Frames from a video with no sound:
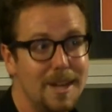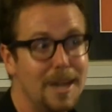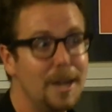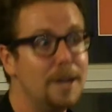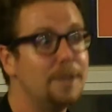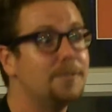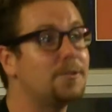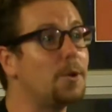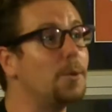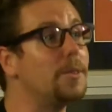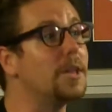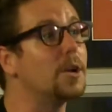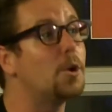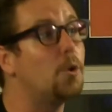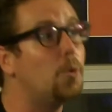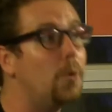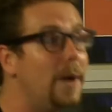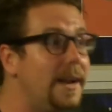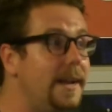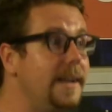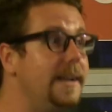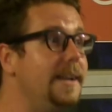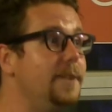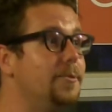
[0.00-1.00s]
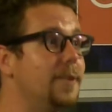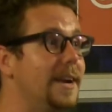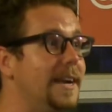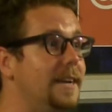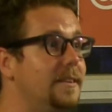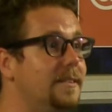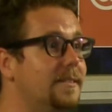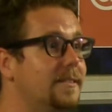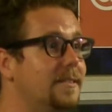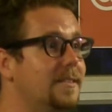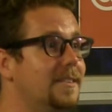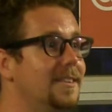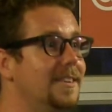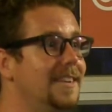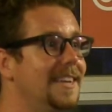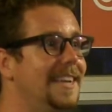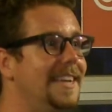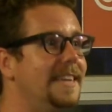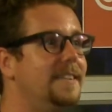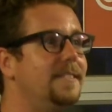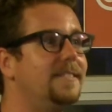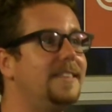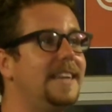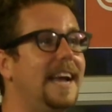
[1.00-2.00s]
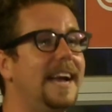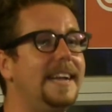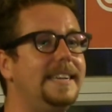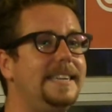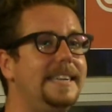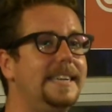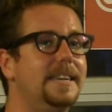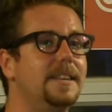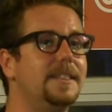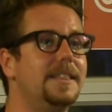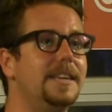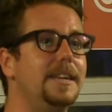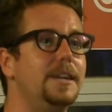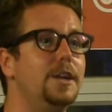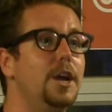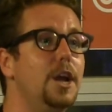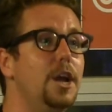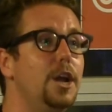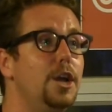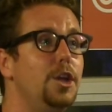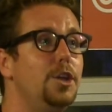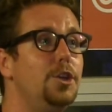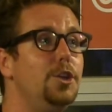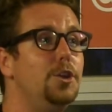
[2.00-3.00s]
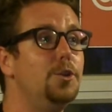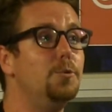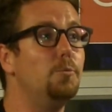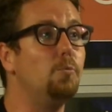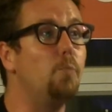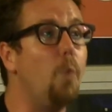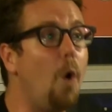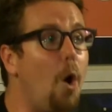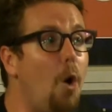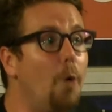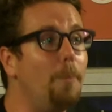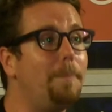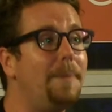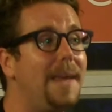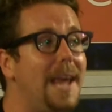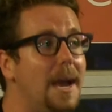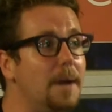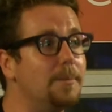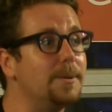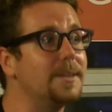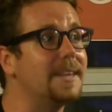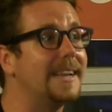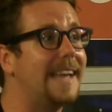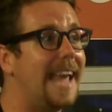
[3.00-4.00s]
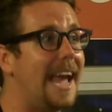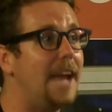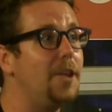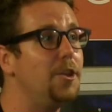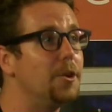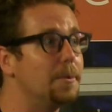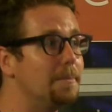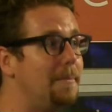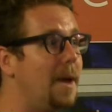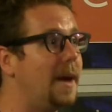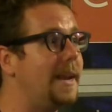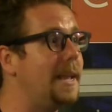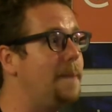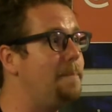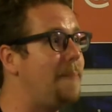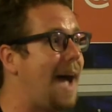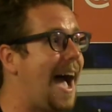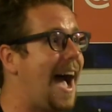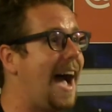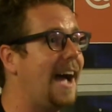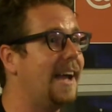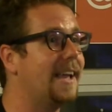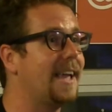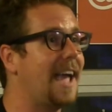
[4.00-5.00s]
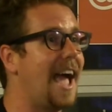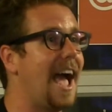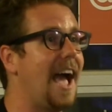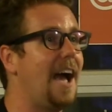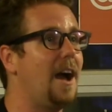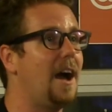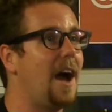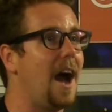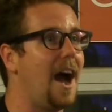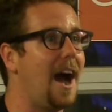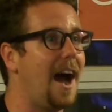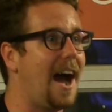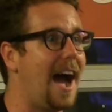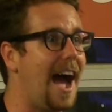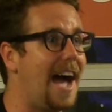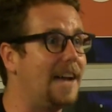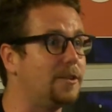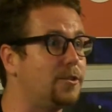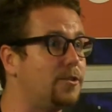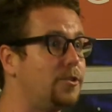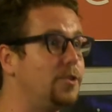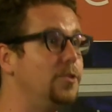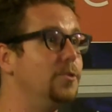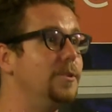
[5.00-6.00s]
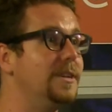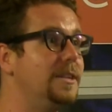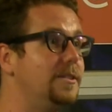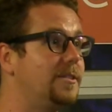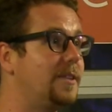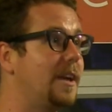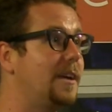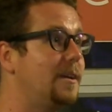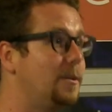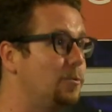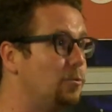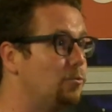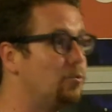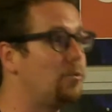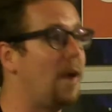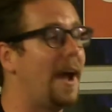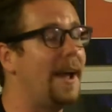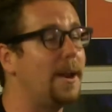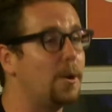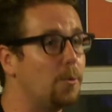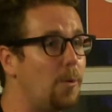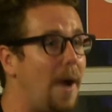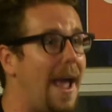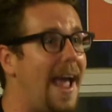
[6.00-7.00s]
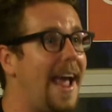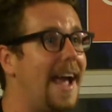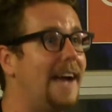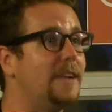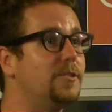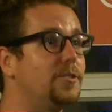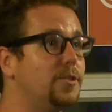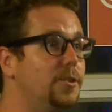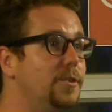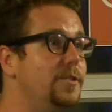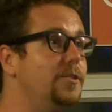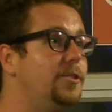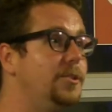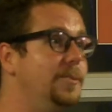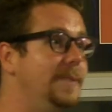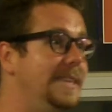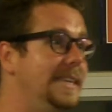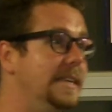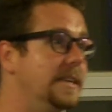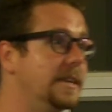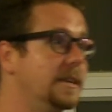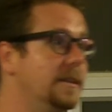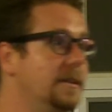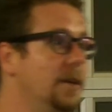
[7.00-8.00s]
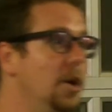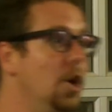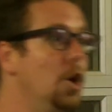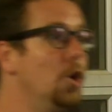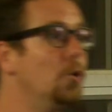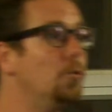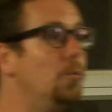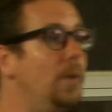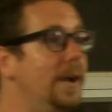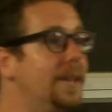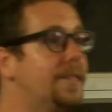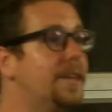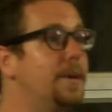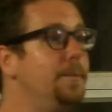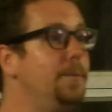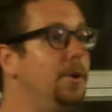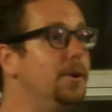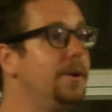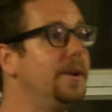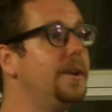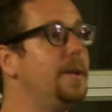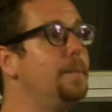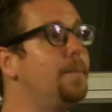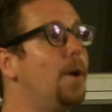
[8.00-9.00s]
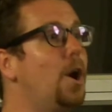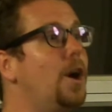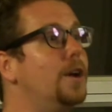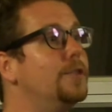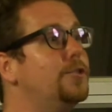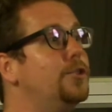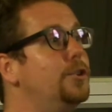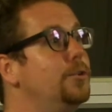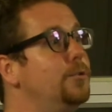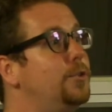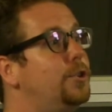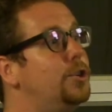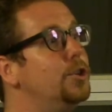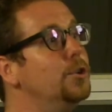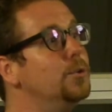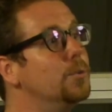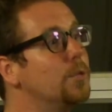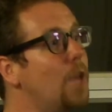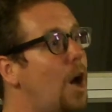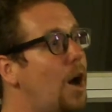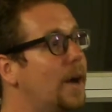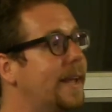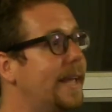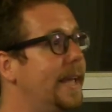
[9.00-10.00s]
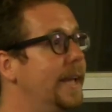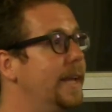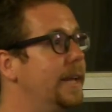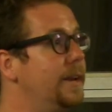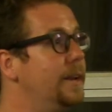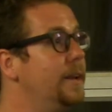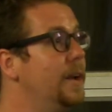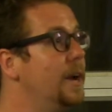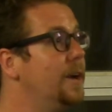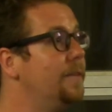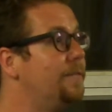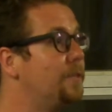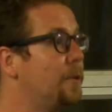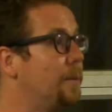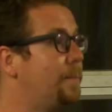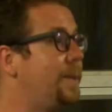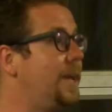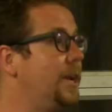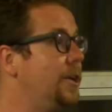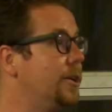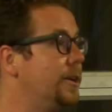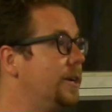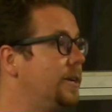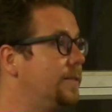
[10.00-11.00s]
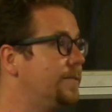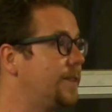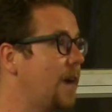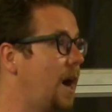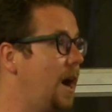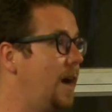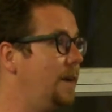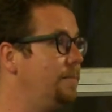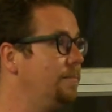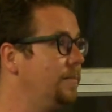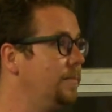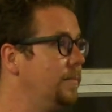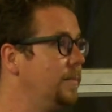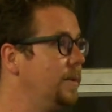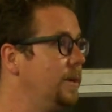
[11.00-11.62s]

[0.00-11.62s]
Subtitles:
So liquidity risk is the idea that you won't be able to get your money back right away, as soon as you need it. With community bonds, you do lock in for a period of time.